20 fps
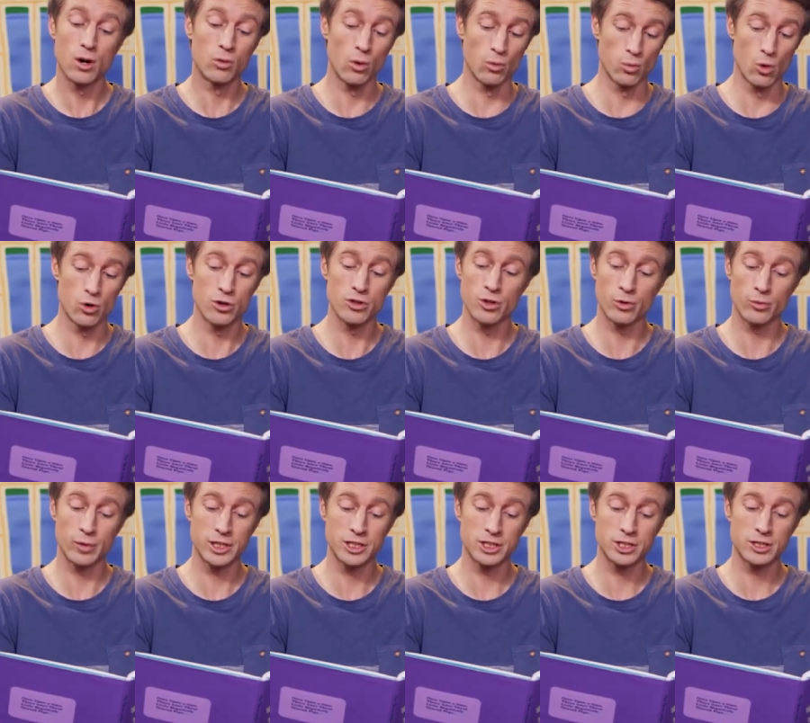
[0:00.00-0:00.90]
rewarded the
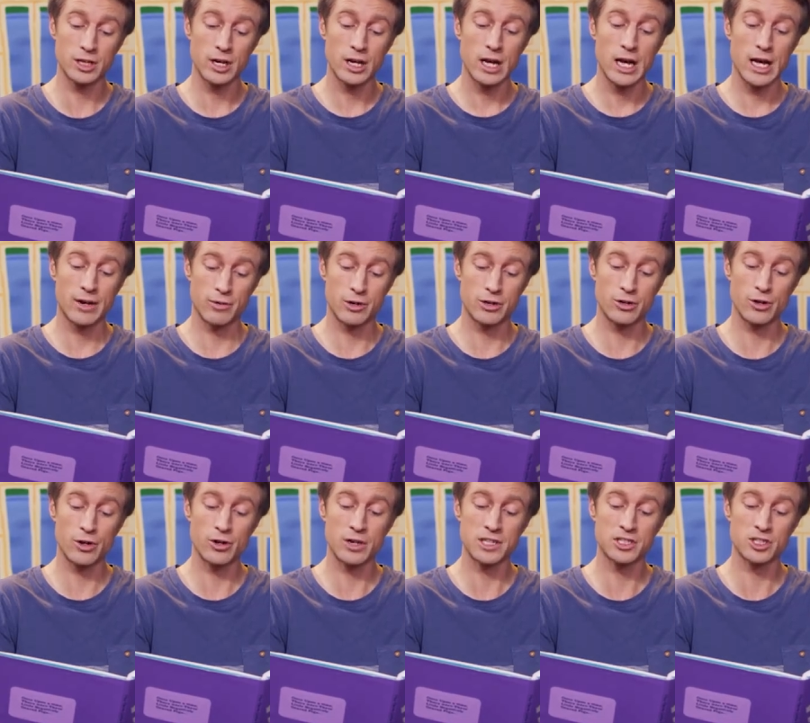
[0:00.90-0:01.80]
rich, and
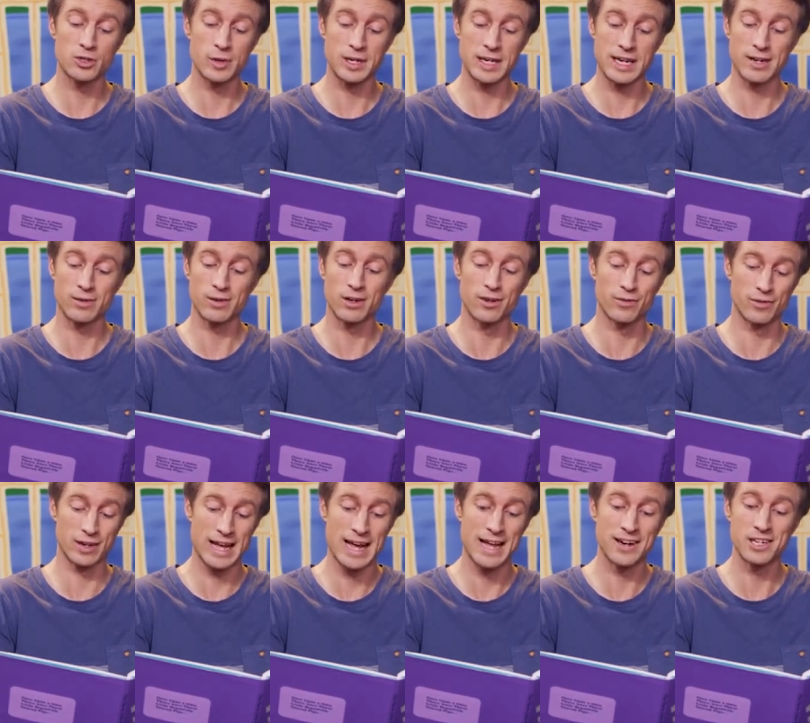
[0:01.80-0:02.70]
returned us to an era
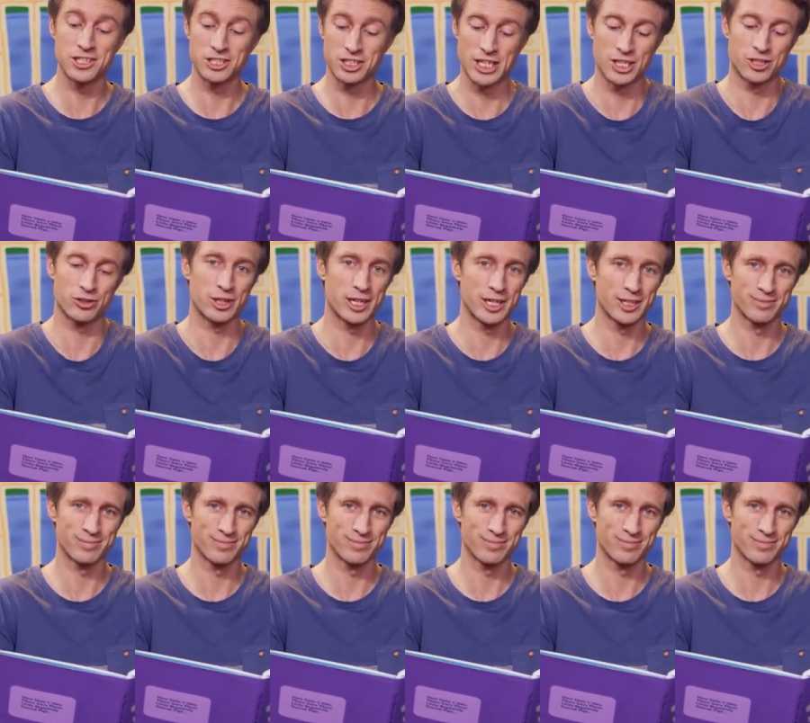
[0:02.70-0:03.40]
of landed gentry.